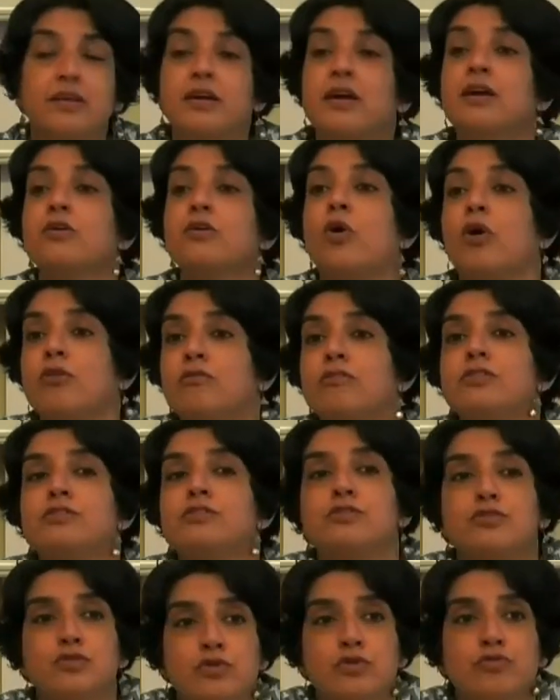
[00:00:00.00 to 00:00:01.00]
had
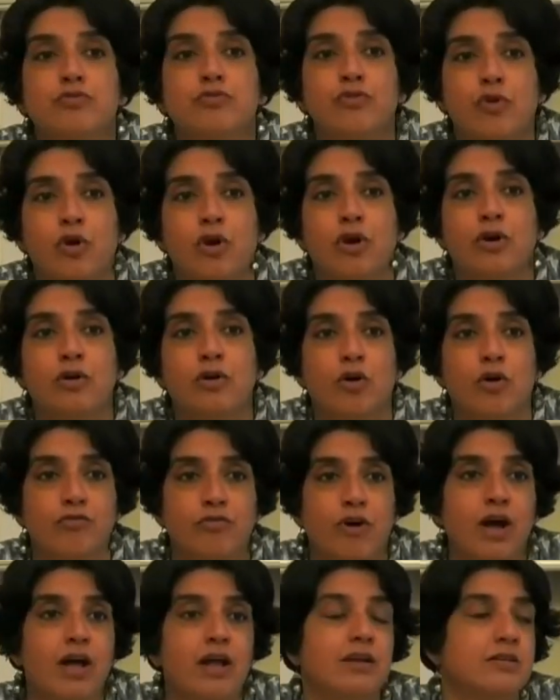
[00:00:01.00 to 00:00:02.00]
always stood for
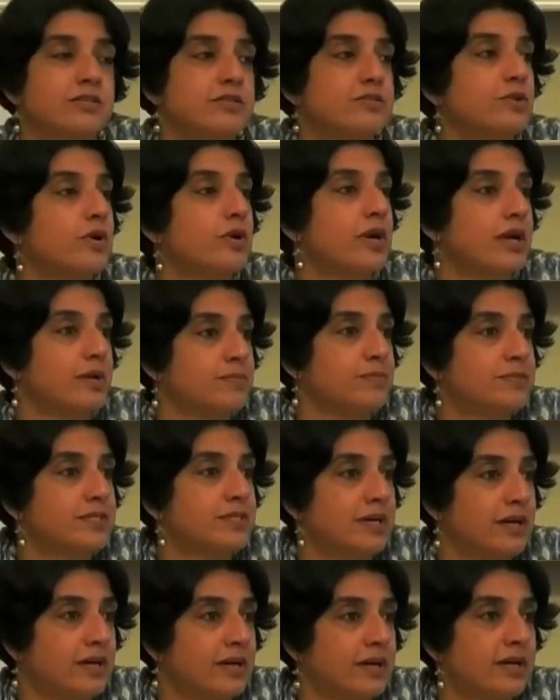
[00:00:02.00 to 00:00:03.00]
nonviolence or
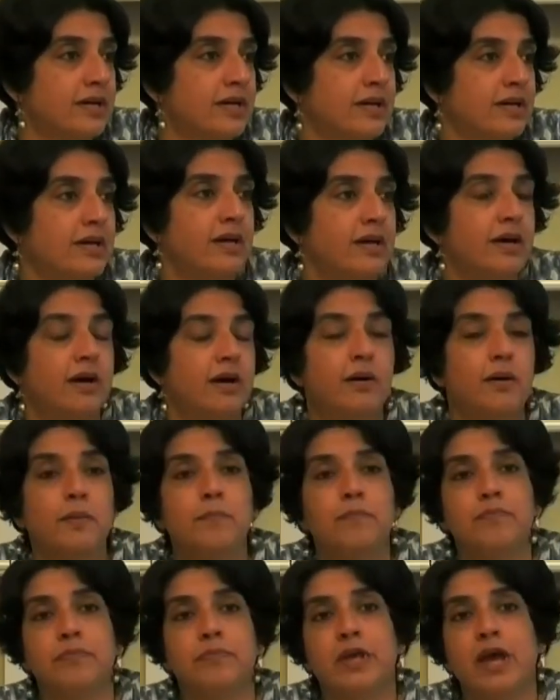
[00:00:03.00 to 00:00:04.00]
ahimsa,
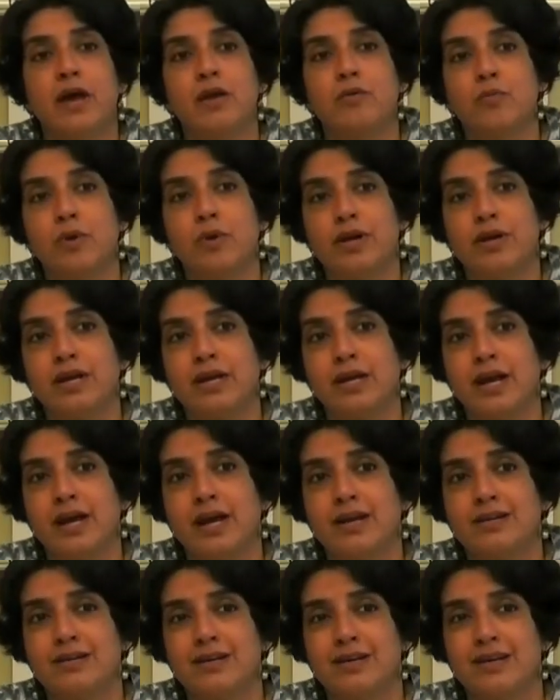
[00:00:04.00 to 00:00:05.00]
and where he
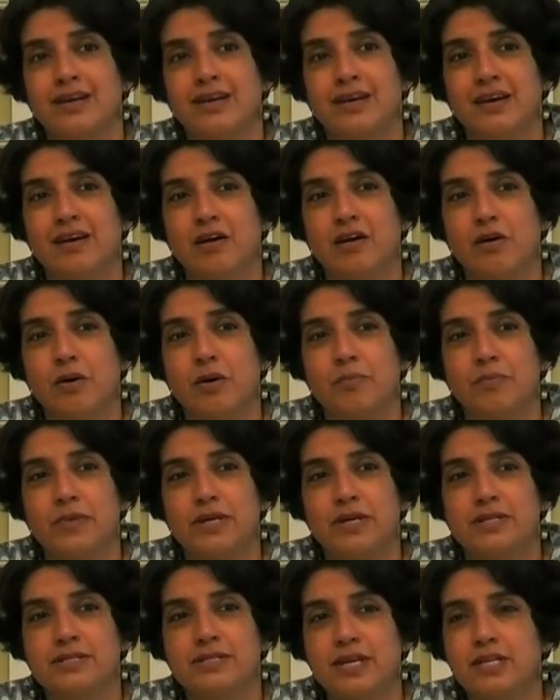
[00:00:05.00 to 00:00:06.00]
had
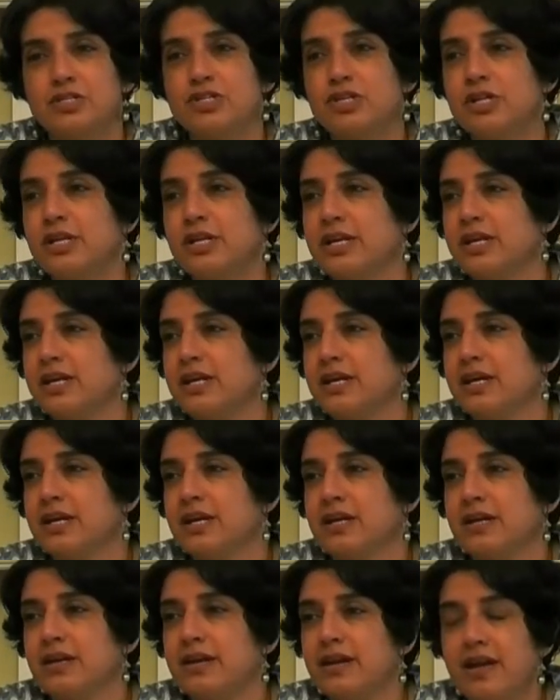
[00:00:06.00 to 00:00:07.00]
essentially
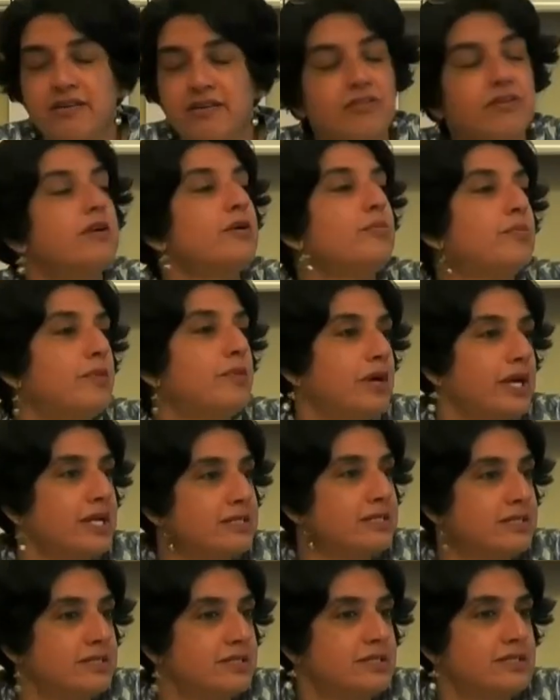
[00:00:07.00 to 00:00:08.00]
never
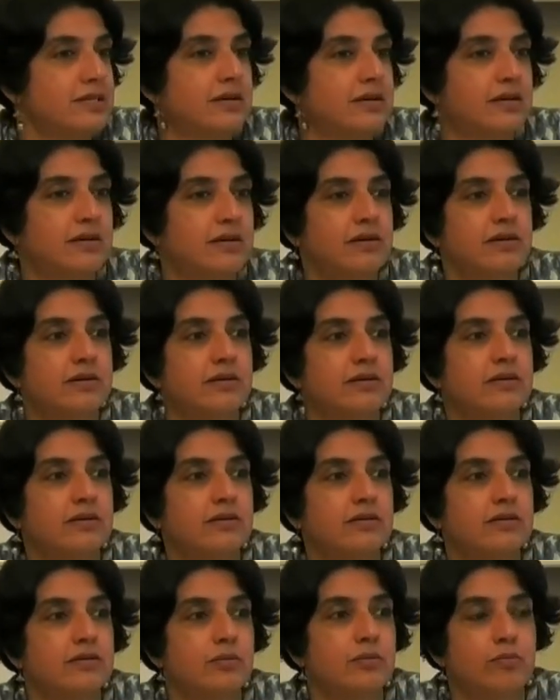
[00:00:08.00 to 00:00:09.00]
embraced
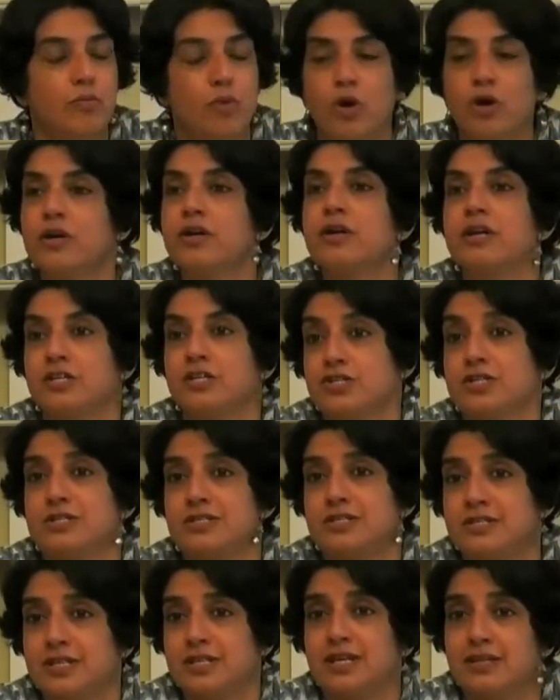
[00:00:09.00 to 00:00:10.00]
the modern nation
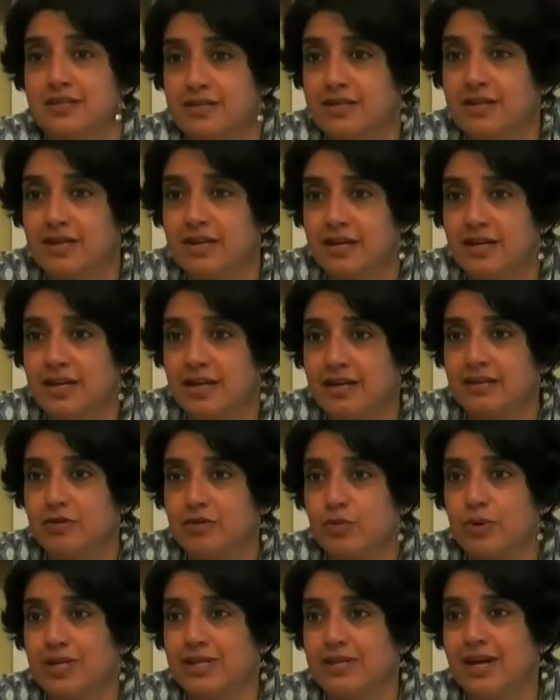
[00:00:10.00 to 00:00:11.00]
state in the
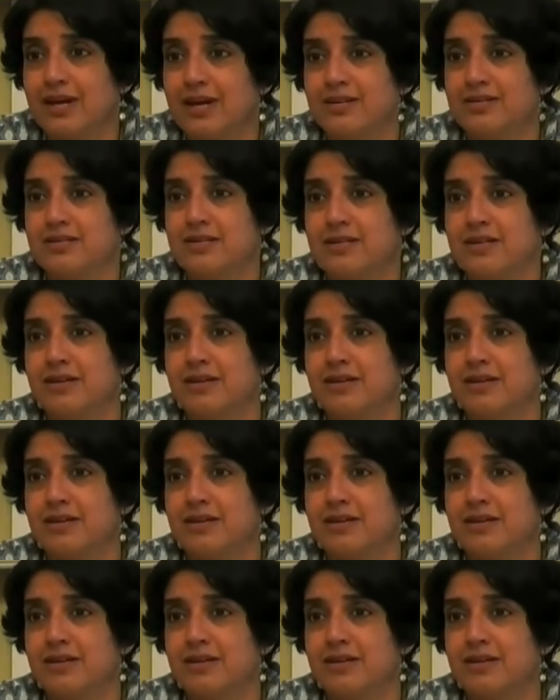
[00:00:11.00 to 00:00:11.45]
way that